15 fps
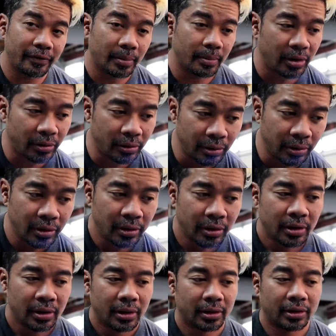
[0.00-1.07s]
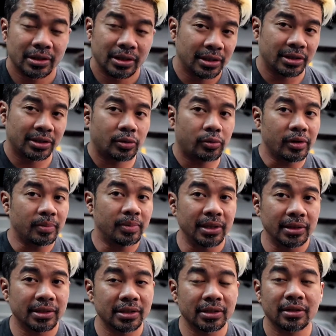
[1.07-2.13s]
the mirror, because it is 3
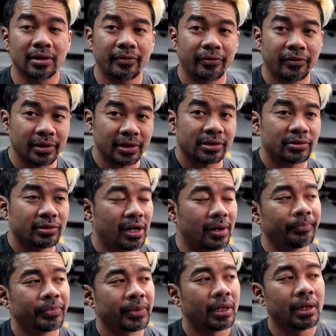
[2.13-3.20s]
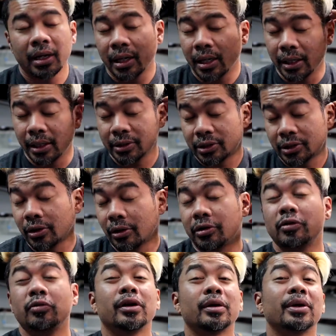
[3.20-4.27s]
pieces for this job, and so
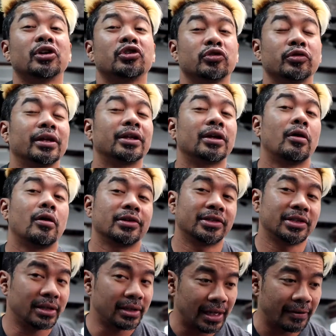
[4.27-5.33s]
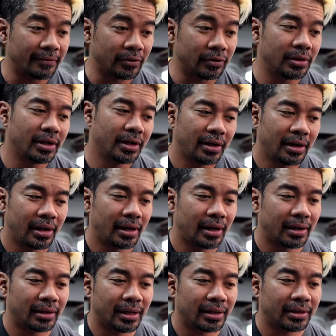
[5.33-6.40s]
you want to make sure that they all sit level,
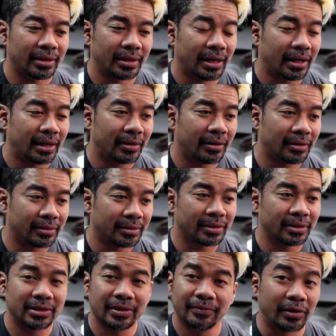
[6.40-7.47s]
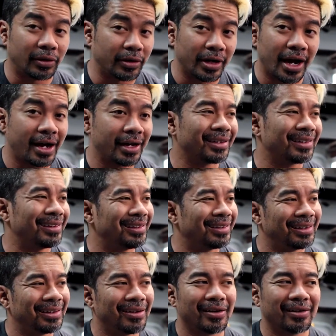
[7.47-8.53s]
and that they all, because if they're not
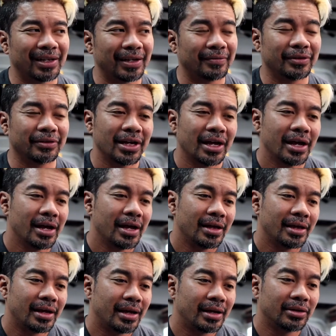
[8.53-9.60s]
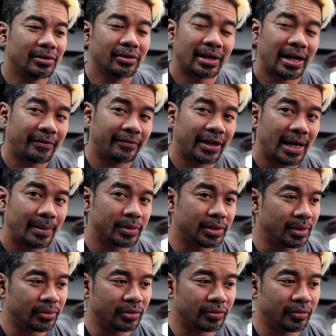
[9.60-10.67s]
all leveled, then you're going to have gaps
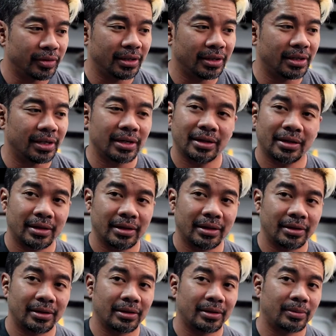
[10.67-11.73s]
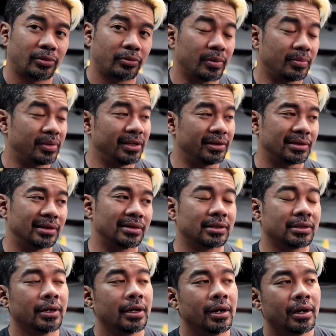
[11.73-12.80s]
in between the 3 pieces.